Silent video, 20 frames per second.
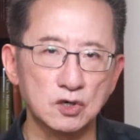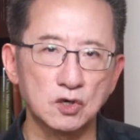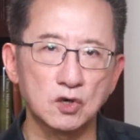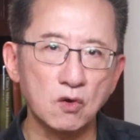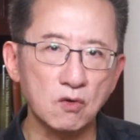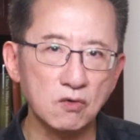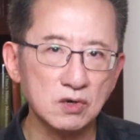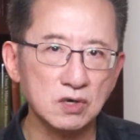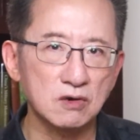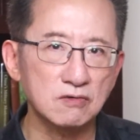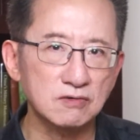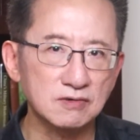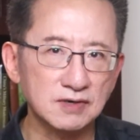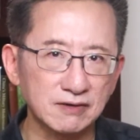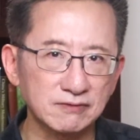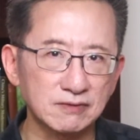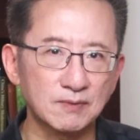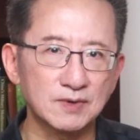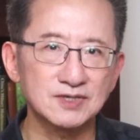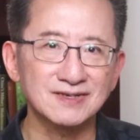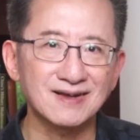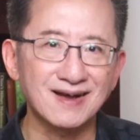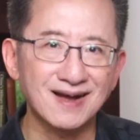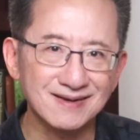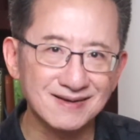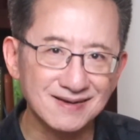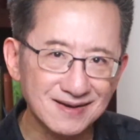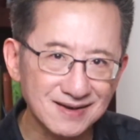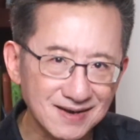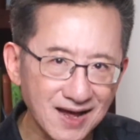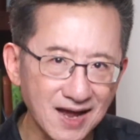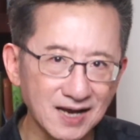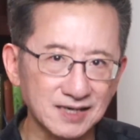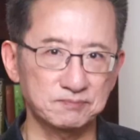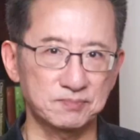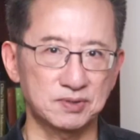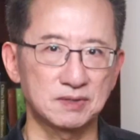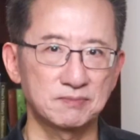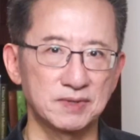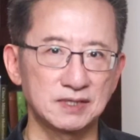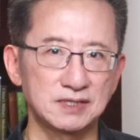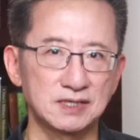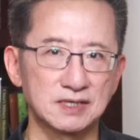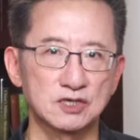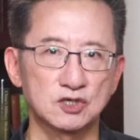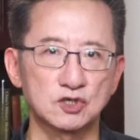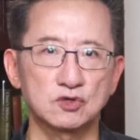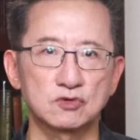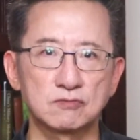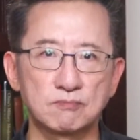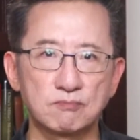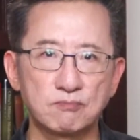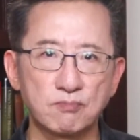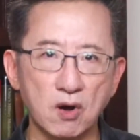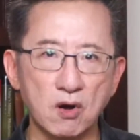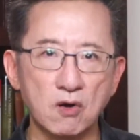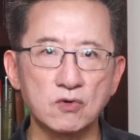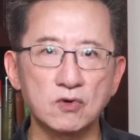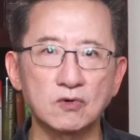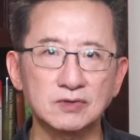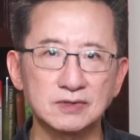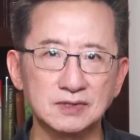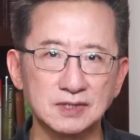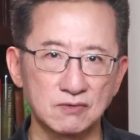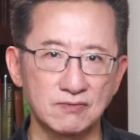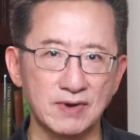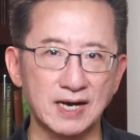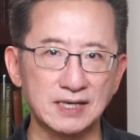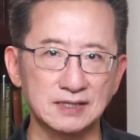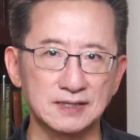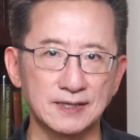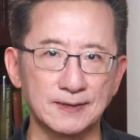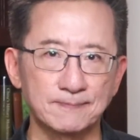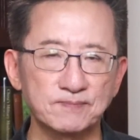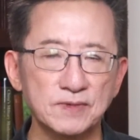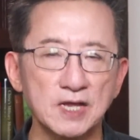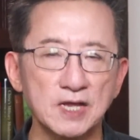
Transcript: local governments are not permitted to borrow directly.